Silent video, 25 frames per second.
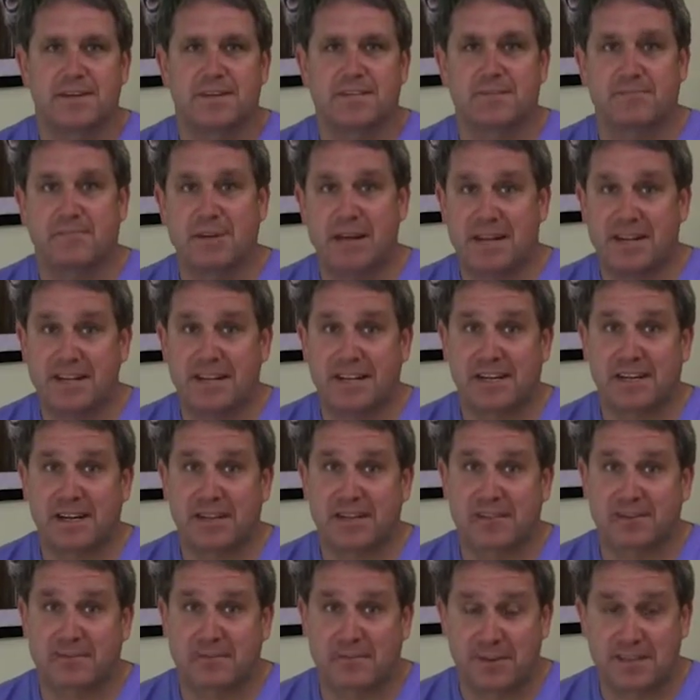Depending
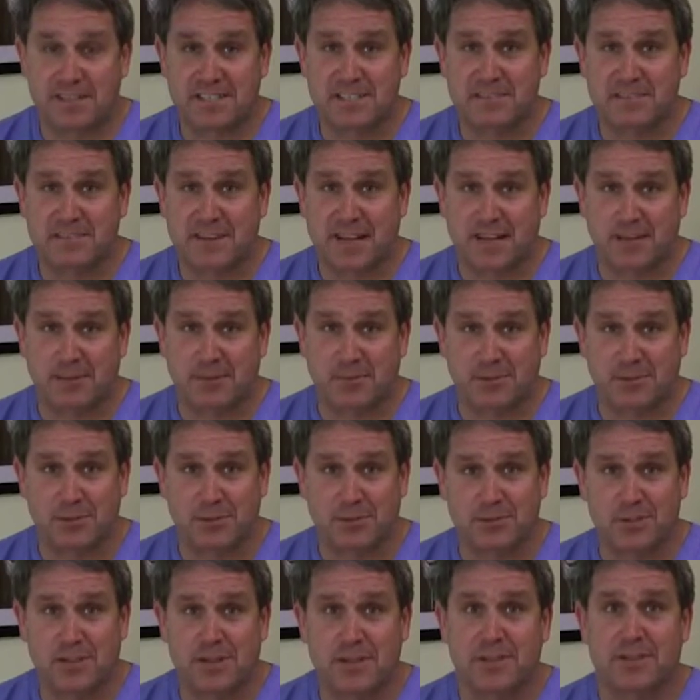on the funds
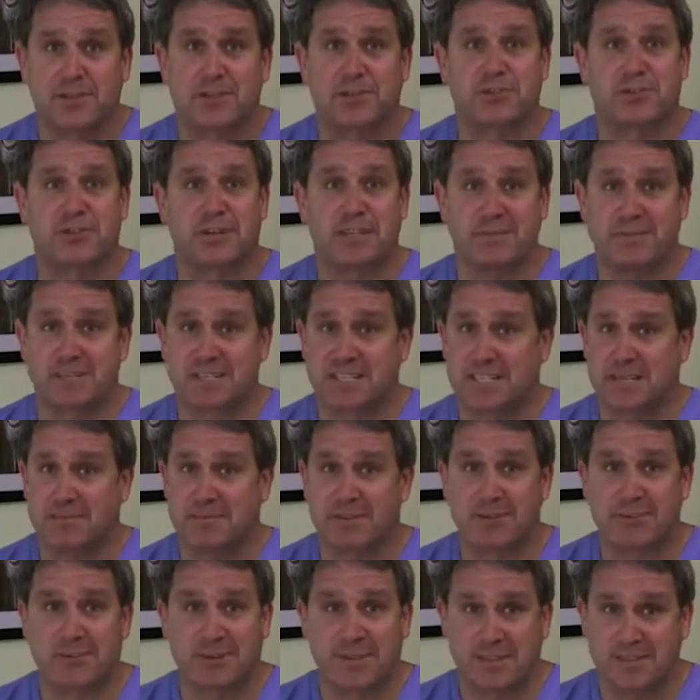available, the treatments can
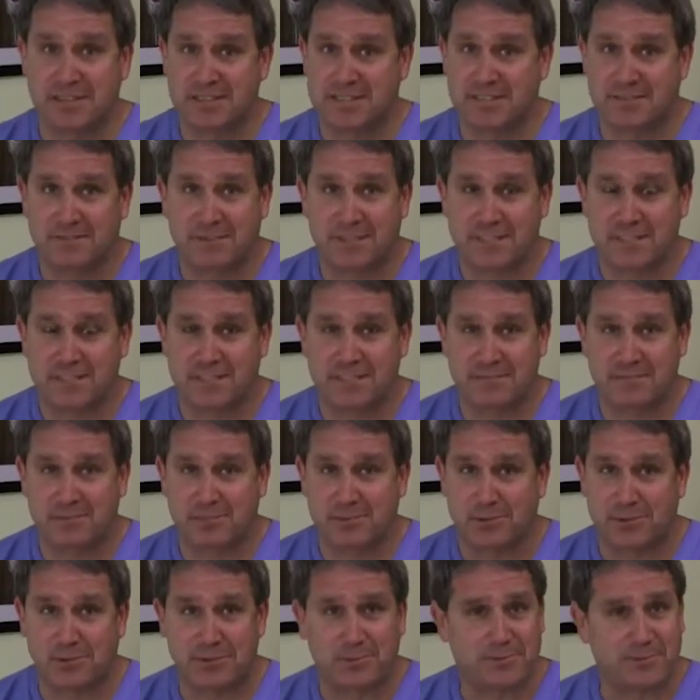be relatively
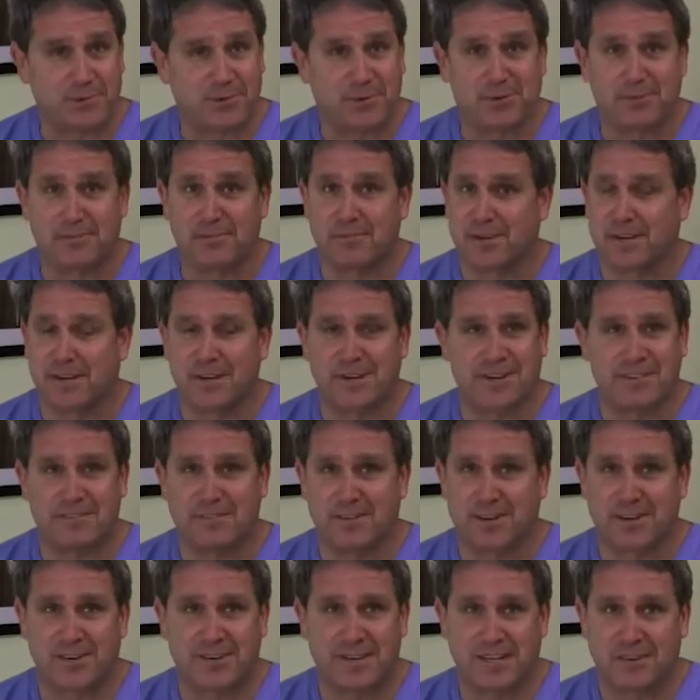simple or very,
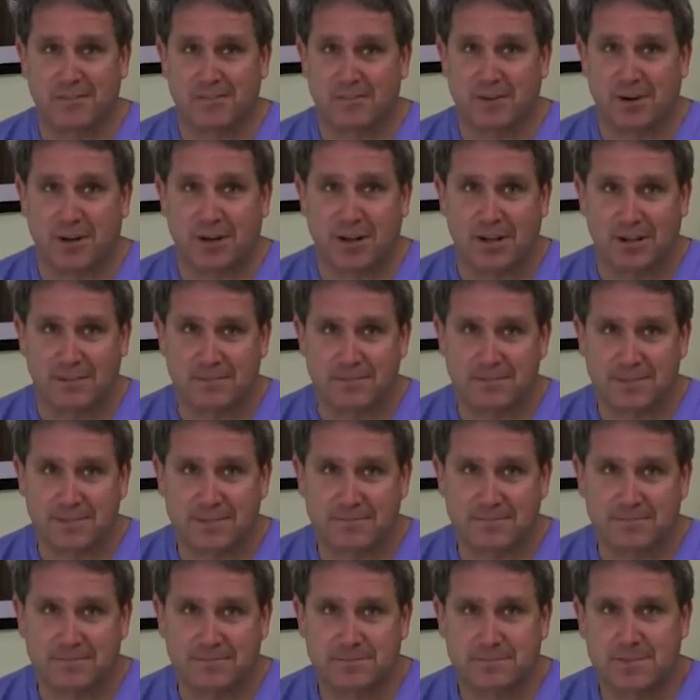very involved.
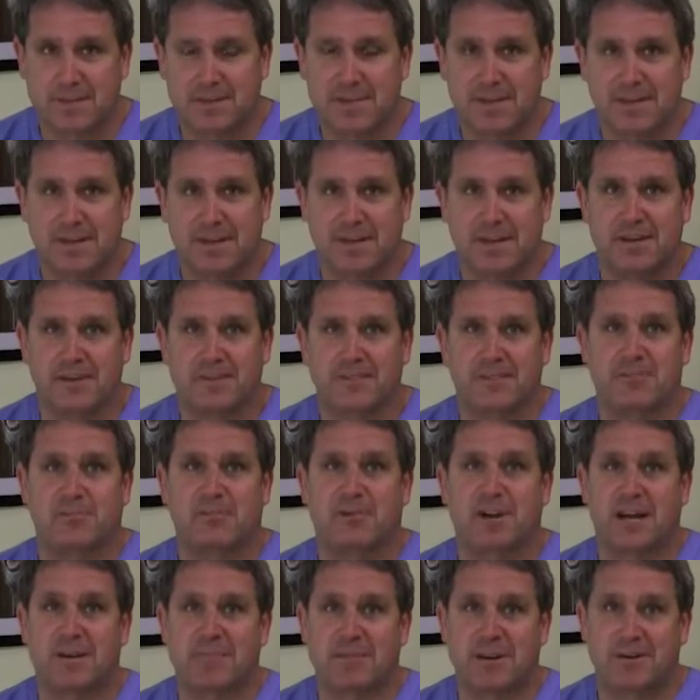The
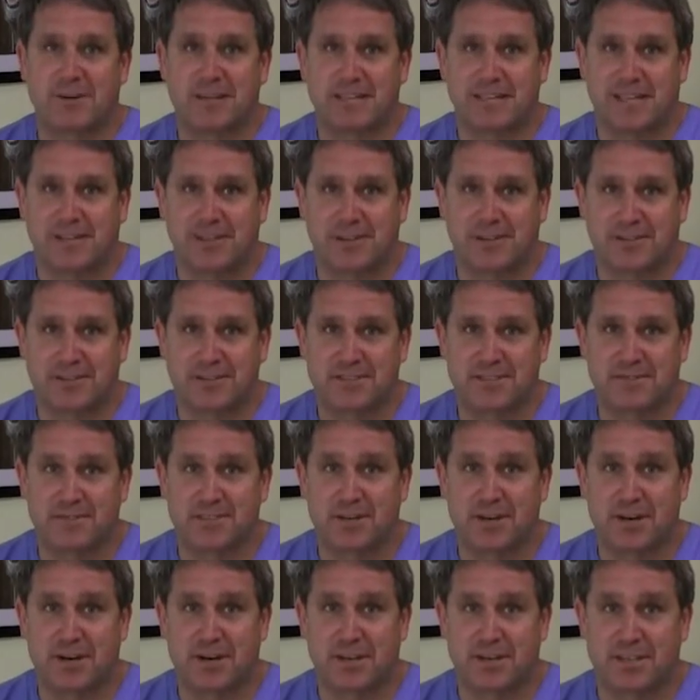primary killers of
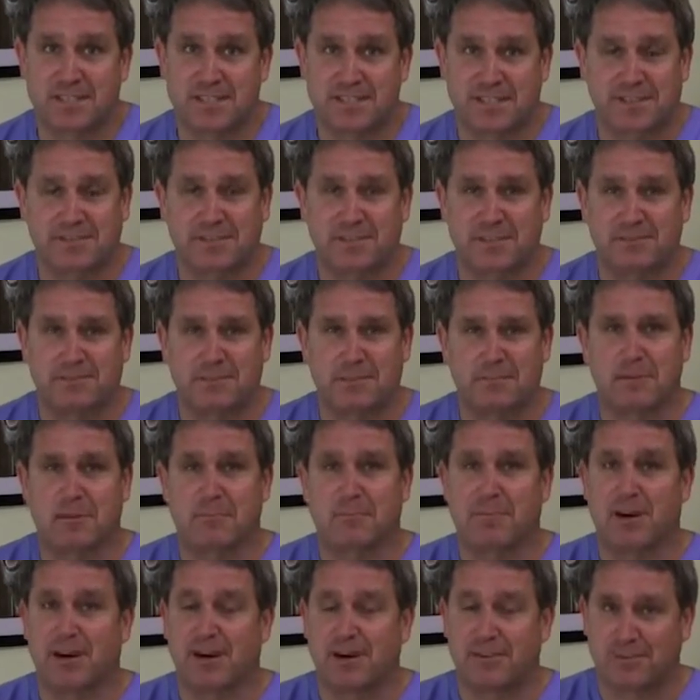dogs suffering from a
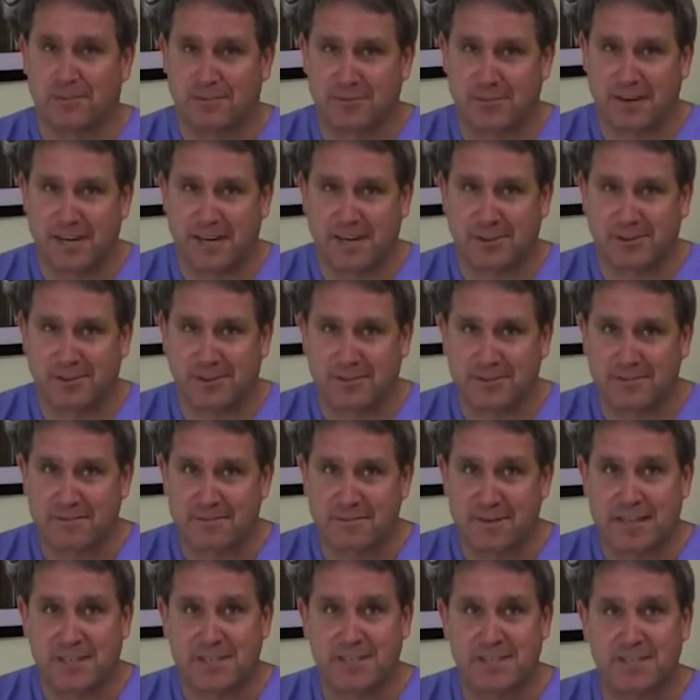parvoviral
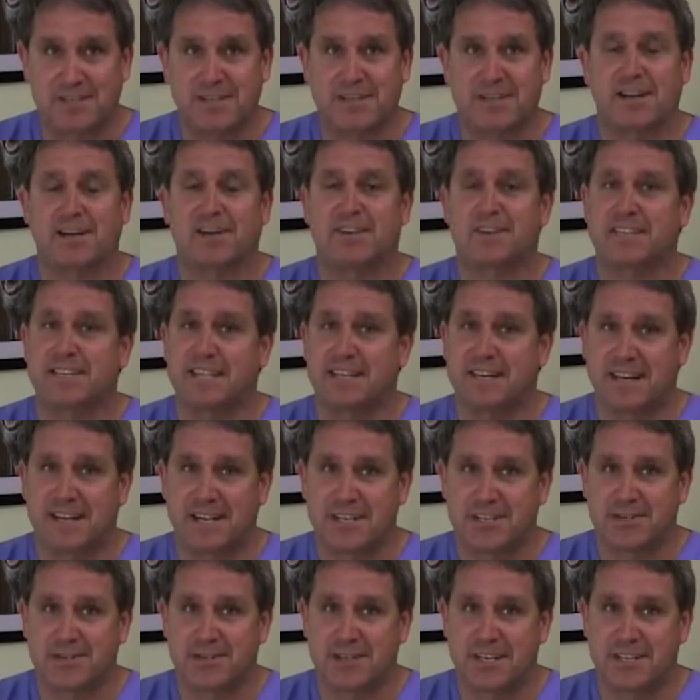infection are
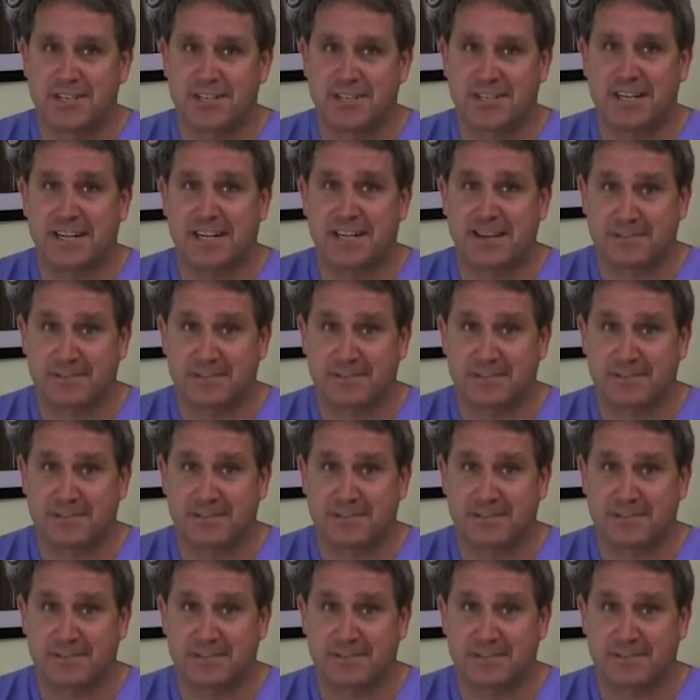dehydration and